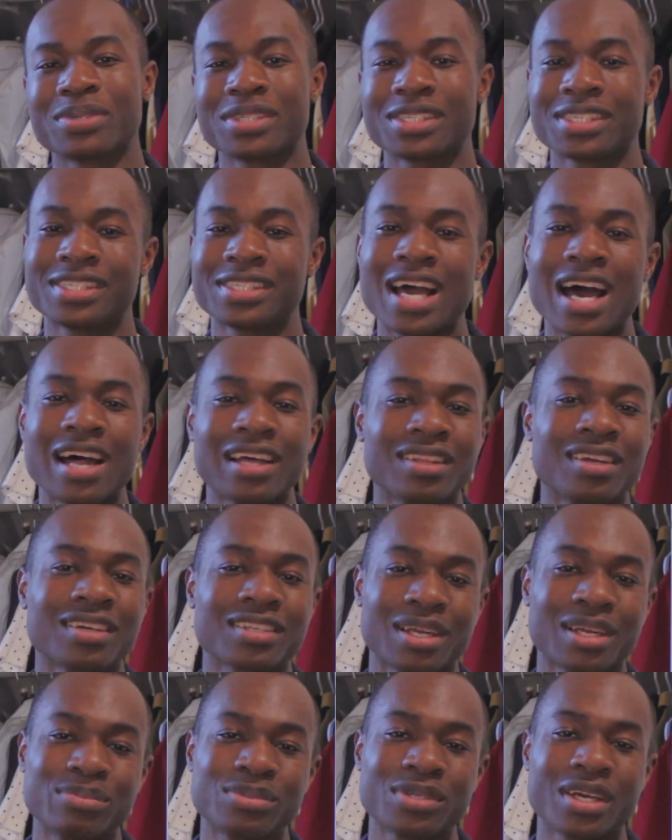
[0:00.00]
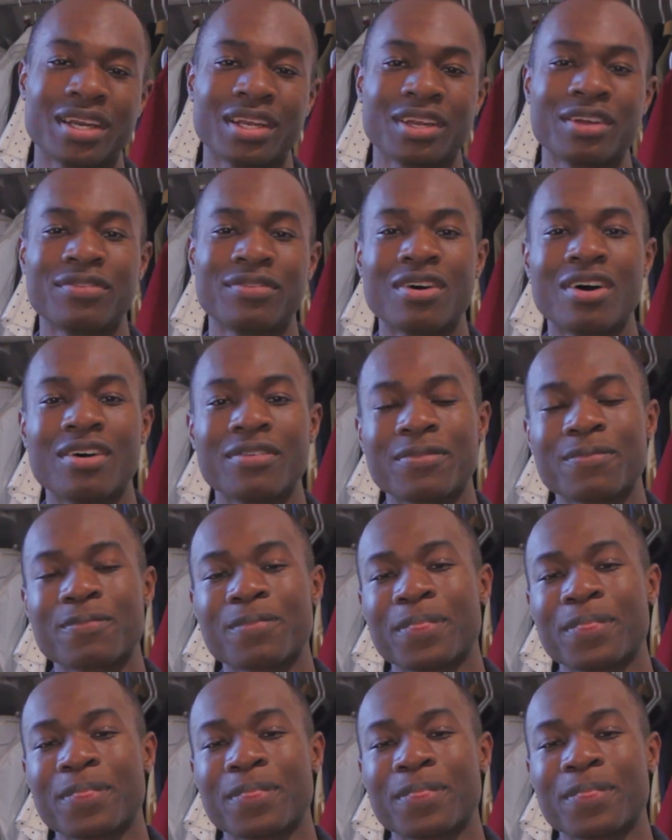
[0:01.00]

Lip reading: which is not a look that I'm trying to give off.